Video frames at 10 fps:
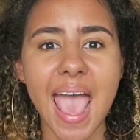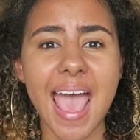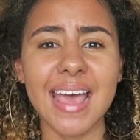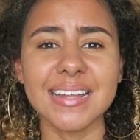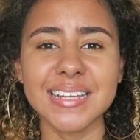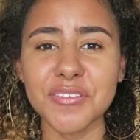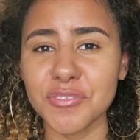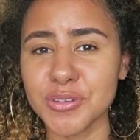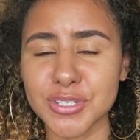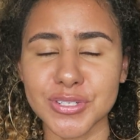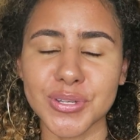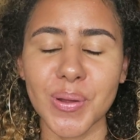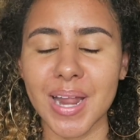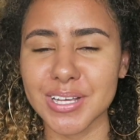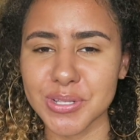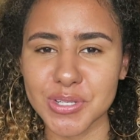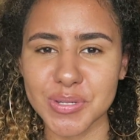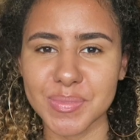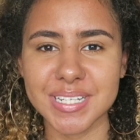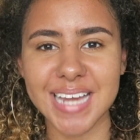and if you just don't like
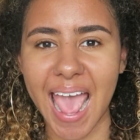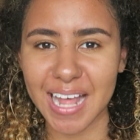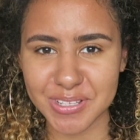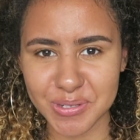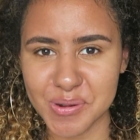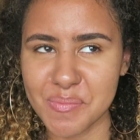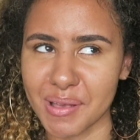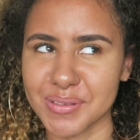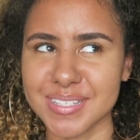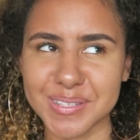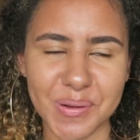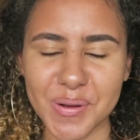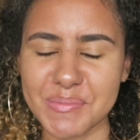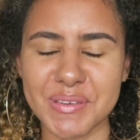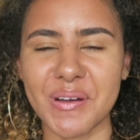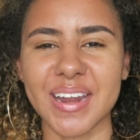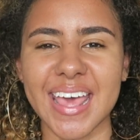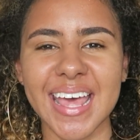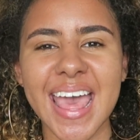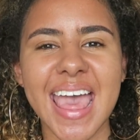social media at all but you still want to be on
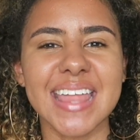it,